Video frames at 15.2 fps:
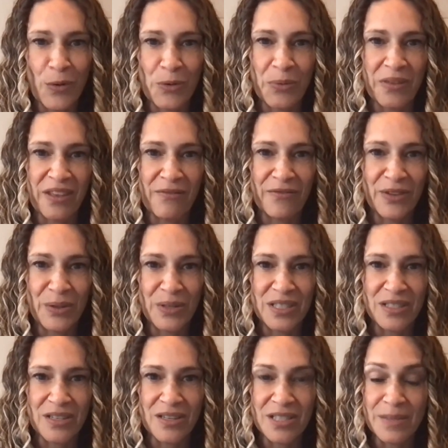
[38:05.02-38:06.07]
and forth with
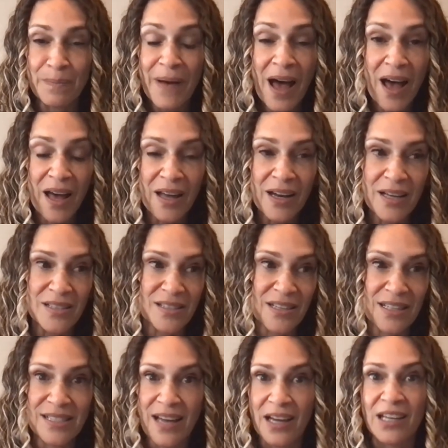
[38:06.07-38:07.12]
influencers. But
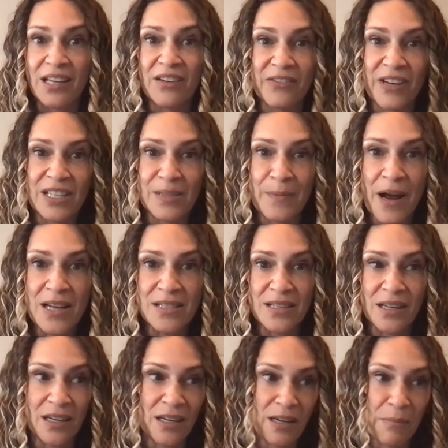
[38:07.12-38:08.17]
as an executive vice
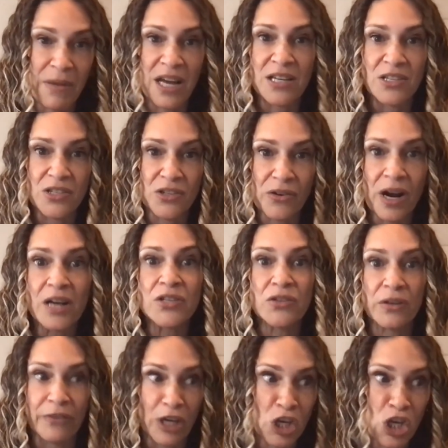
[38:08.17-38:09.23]
president and the managing
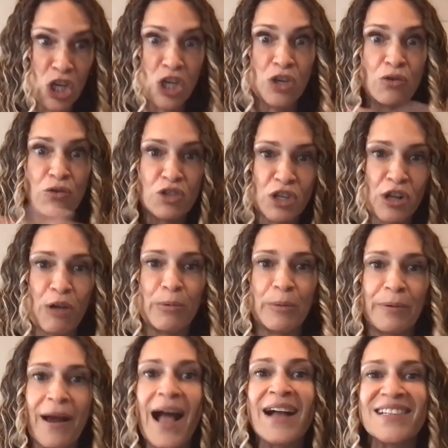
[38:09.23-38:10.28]
director of a huge
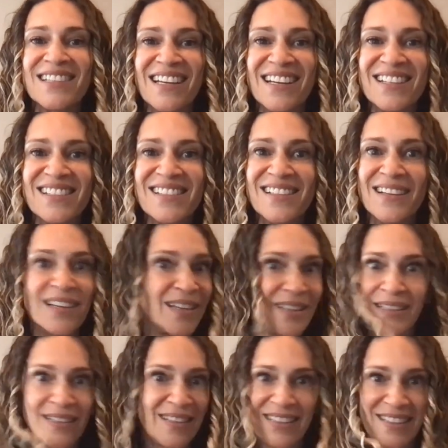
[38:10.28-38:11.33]
global practice,
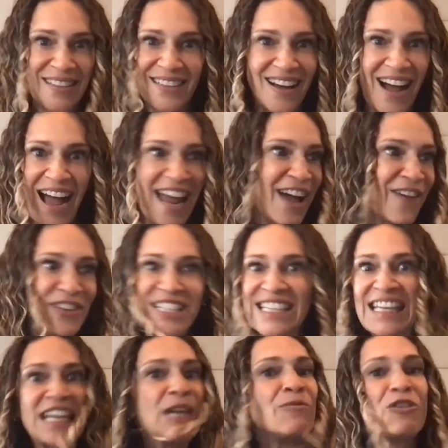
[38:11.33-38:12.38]
I have a
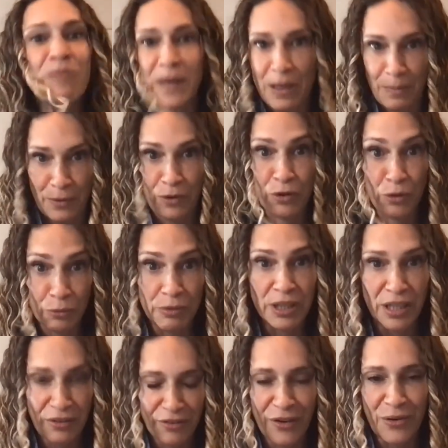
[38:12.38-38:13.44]
team of people who
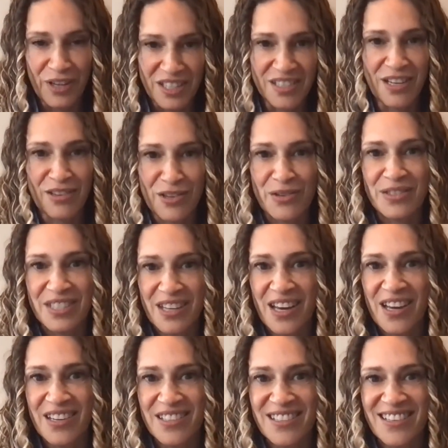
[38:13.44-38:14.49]
really focused on those
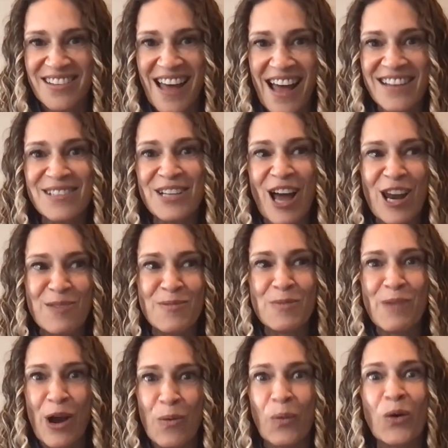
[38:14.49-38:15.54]
things. And that's kind of
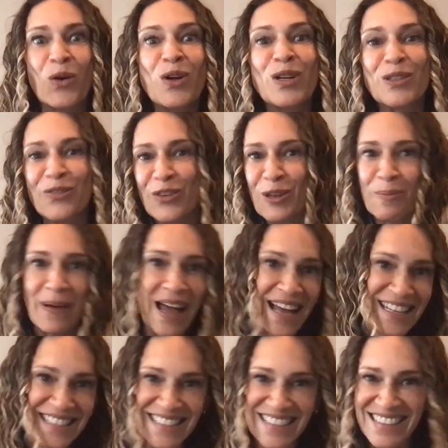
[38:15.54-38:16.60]
been my world for the
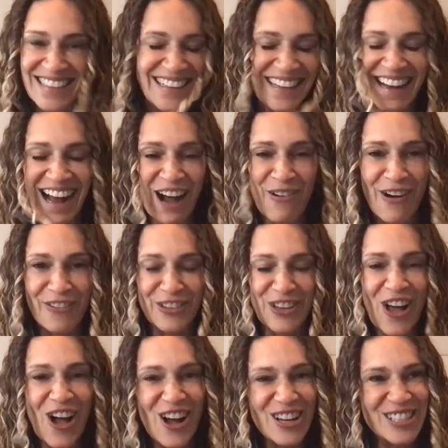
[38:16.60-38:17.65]
past however
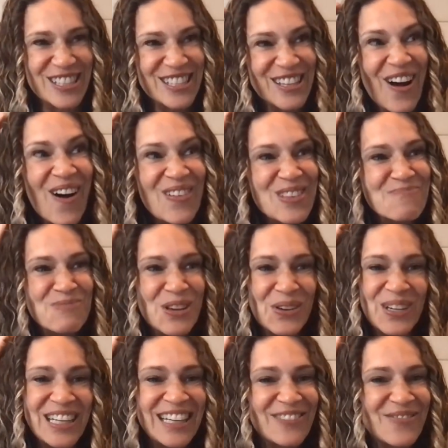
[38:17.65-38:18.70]
long. So the
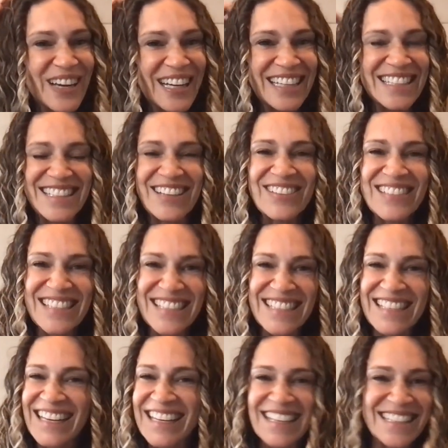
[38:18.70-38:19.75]
beauty of my
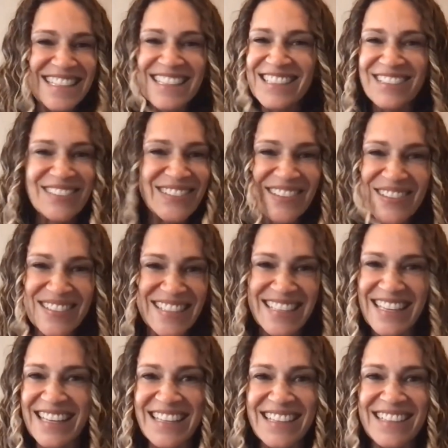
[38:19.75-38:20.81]
consultancy is I get to do
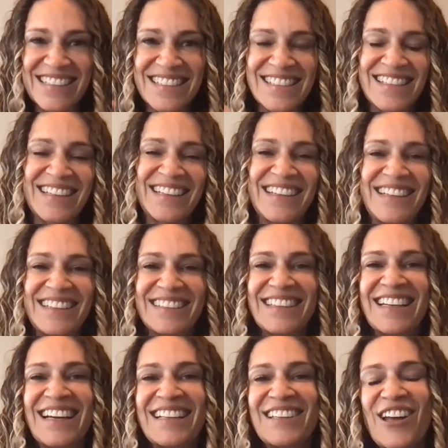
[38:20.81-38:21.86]
those things
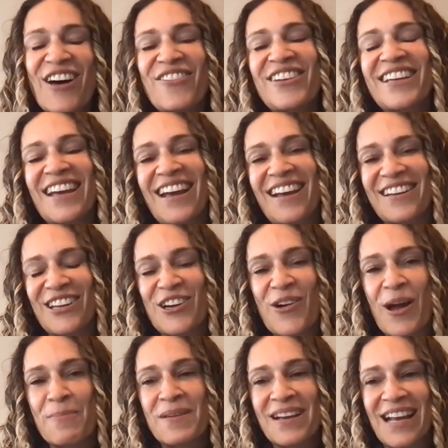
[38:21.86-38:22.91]
that I love again. You
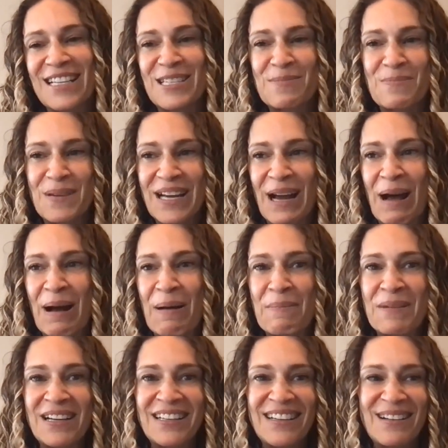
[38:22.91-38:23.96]
know, I get to
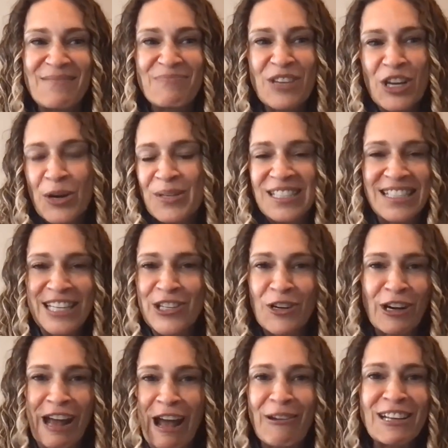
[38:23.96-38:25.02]
become, you know, a
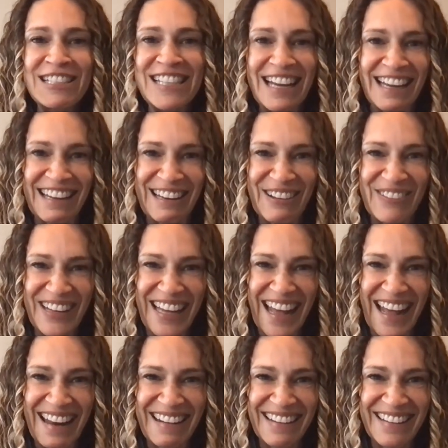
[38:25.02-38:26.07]
senior account executive
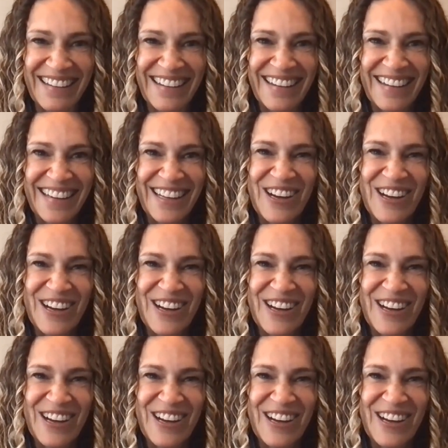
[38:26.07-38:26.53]
again,